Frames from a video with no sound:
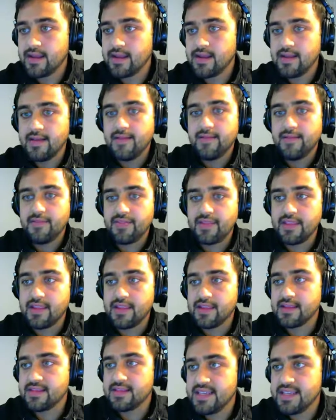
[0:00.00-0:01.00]
right?
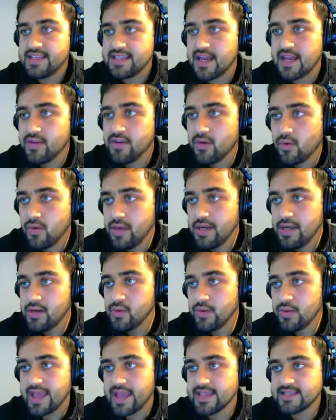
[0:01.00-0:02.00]
These are the
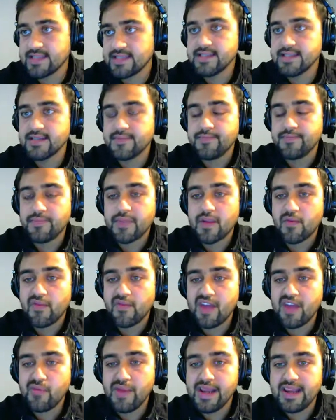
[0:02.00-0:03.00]
only two
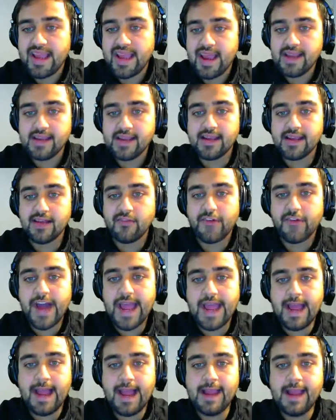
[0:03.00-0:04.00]
cases where we'll
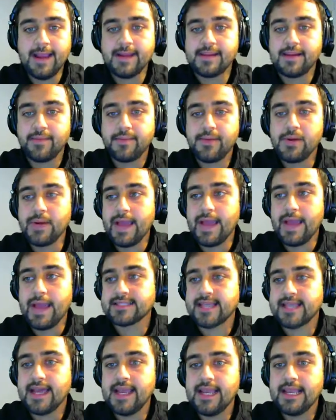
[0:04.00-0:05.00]
get yi
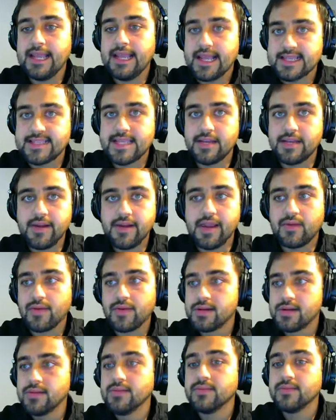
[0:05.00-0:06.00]
w xi less
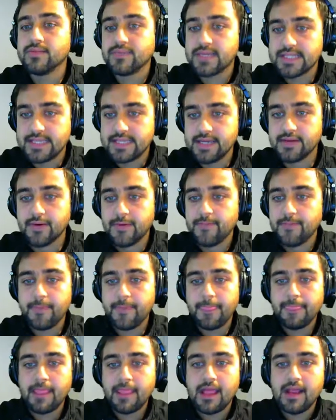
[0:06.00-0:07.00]
than or equal to
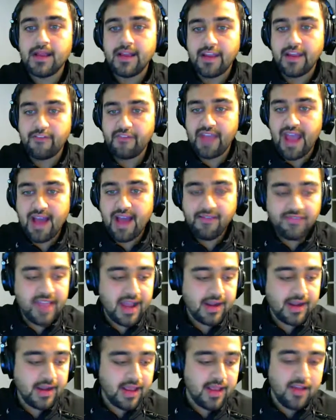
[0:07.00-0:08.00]
0. If we
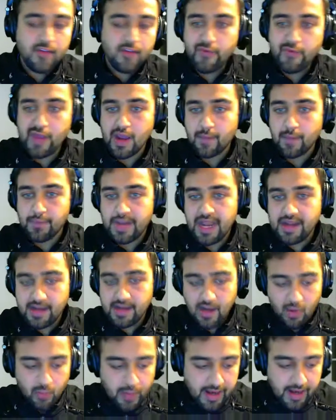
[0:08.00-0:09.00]
have that, we
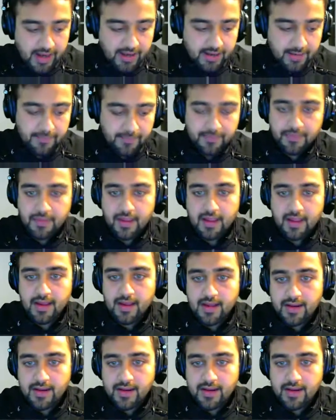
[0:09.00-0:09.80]
update our weight,